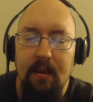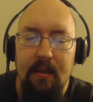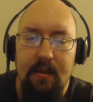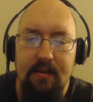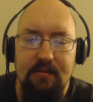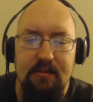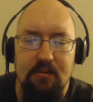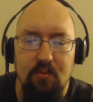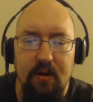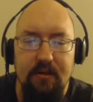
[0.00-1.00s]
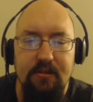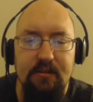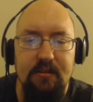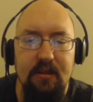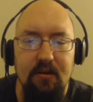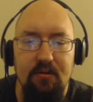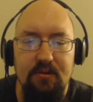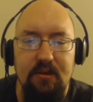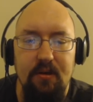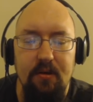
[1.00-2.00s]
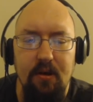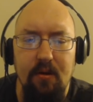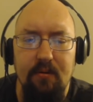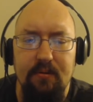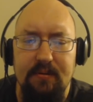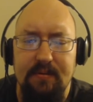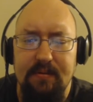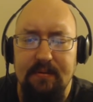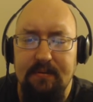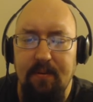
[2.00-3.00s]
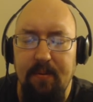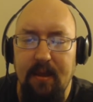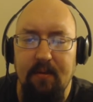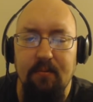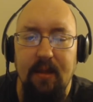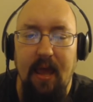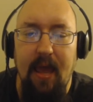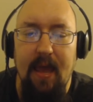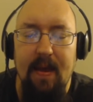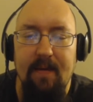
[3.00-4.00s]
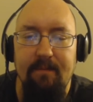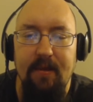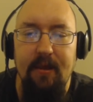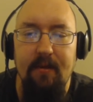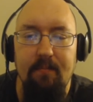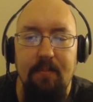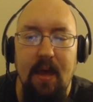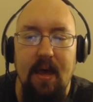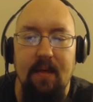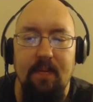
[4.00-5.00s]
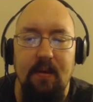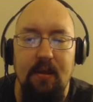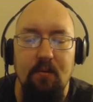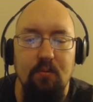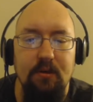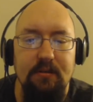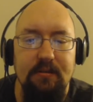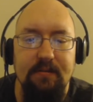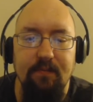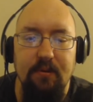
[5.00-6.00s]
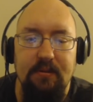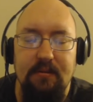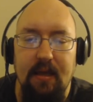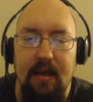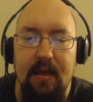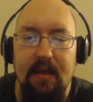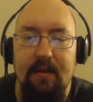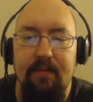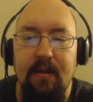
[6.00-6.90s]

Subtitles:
He stretches those notes to be able to have the impact that he wants his voice to have.